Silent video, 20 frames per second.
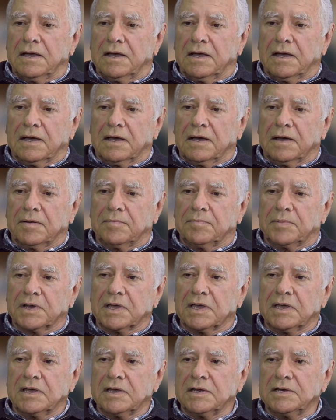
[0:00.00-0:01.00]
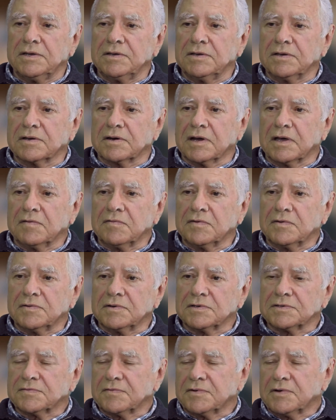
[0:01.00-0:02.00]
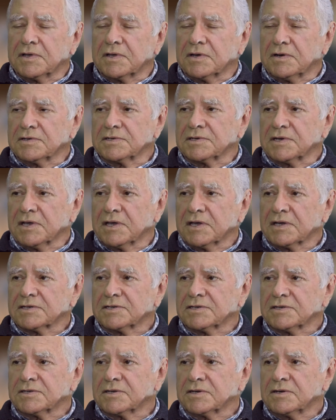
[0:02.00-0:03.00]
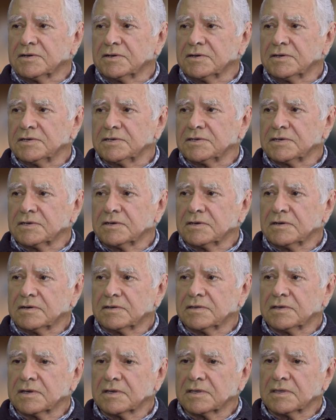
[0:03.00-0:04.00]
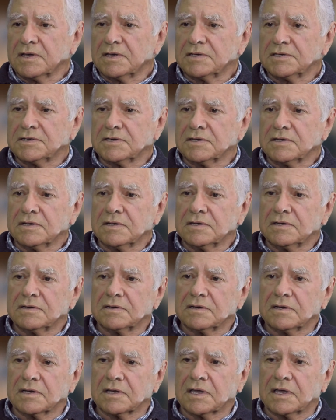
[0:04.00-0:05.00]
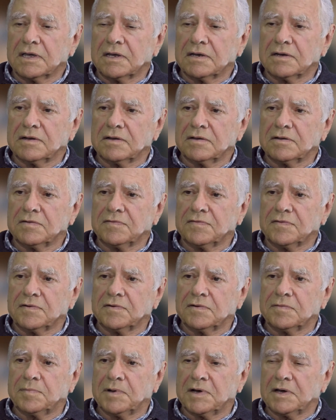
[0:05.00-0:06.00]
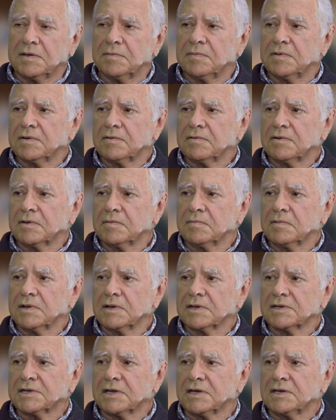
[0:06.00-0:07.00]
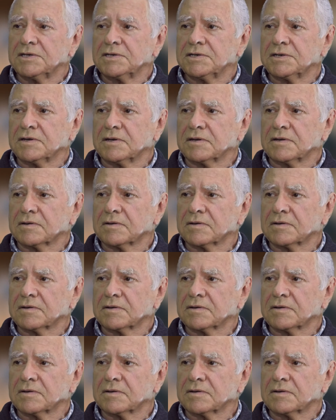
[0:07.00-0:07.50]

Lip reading: Bringing in new gravel was a very costly exercise. I think that's a candidate for pavement rehabilitation,